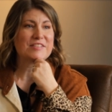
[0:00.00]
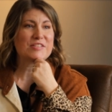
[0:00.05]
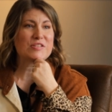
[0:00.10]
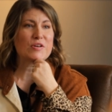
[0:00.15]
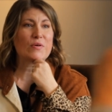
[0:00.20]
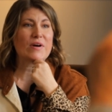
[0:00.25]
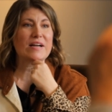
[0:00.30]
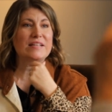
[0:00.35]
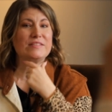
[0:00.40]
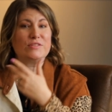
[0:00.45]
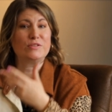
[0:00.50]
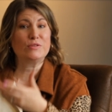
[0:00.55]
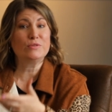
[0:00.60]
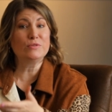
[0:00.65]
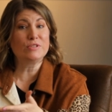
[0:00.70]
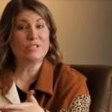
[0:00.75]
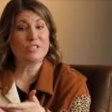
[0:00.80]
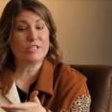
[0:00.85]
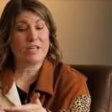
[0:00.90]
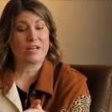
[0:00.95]
so I
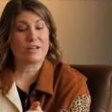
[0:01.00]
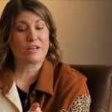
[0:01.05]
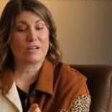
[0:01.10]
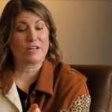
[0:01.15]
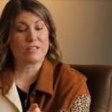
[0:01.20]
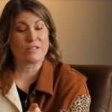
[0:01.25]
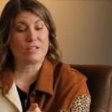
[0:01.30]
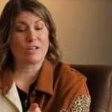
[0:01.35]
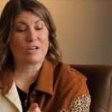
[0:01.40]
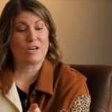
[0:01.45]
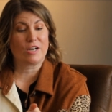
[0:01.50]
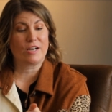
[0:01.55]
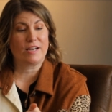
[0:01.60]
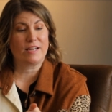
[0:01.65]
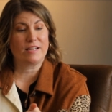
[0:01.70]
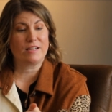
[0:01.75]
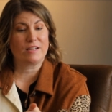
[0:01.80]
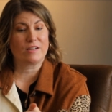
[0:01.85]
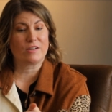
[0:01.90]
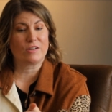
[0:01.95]
do share a
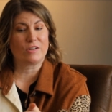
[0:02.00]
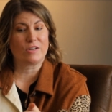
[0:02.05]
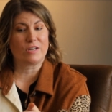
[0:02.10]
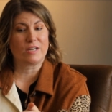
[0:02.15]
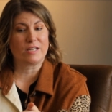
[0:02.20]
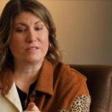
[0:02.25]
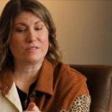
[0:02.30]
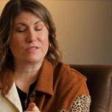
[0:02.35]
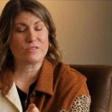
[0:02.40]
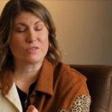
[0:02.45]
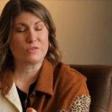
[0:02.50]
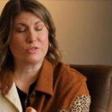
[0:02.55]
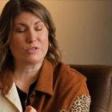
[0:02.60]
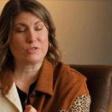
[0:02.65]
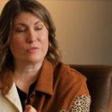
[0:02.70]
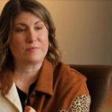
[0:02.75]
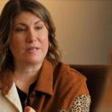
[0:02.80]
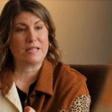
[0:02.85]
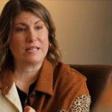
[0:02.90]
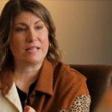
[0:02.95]
lot on
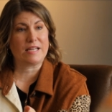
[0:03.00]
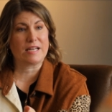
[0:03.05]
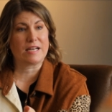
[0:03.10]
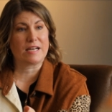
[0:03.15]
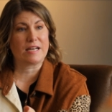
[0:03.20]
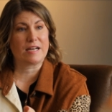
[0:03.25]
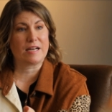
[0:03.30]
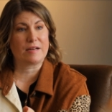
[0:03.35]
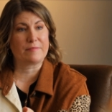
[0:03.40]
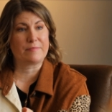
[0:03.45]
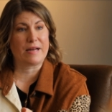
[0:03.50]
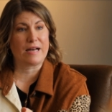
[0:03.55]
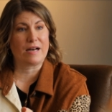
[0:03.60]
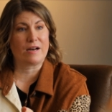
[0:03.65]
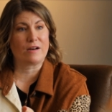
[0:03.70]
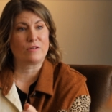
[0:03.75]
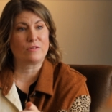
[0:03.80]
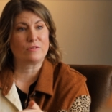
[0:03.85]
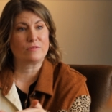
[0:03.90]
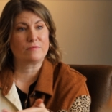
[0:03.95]
social media
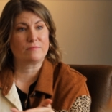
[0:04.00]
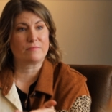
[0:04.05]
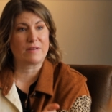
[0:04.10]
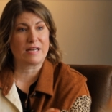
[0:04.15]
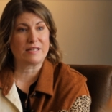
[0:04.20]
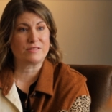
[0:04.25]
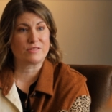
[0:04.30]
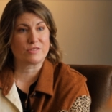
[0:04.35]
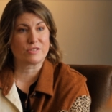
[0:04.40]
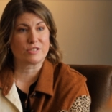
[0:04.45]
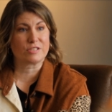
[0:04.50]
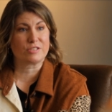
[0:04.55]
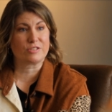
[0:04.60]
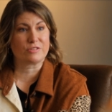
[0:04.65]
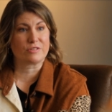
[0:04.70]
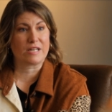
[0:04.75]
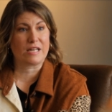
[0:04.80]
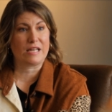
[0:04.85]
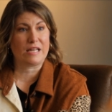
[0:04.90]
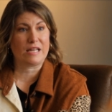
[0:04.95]
about my
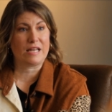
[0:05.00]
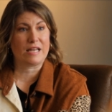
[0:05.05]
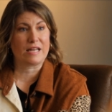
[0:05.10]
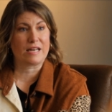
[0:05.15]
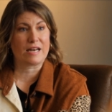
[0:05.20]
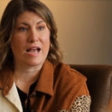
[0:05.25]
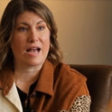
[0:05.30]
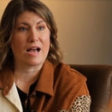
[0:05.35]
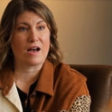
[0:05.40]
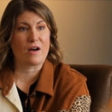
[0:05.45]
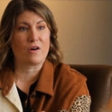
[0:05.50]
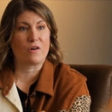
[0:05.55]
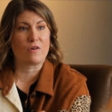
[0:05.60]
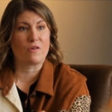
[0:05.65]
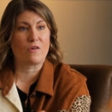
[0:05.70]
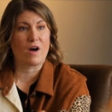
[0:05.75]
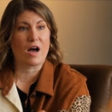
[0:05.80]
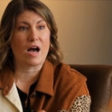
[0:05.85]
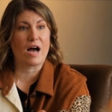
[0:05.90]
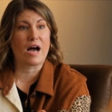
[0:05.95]
surgery and mm-hmm.
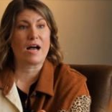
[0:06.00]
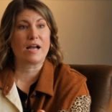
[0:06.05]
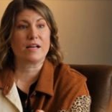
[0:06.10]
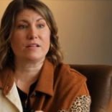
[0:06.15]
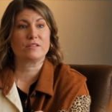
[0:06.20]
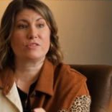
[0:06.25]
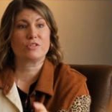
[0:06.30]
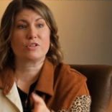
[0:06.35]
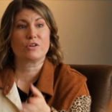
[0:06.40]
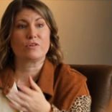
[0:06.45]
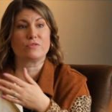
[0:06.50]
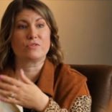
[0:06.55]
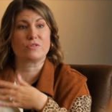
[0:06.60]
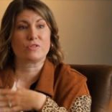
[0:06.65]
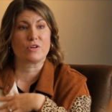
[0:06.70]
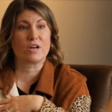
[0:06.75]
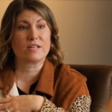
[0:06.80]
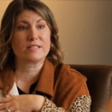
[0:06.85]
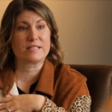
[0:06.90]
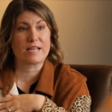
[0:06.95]
how I chose
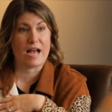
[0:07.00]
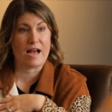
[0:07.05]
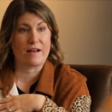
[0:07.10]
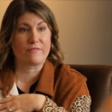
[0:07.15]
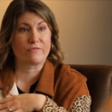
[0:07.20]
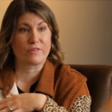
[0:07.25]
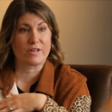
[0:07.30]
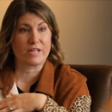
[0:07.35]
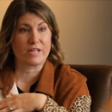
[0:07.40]
not to have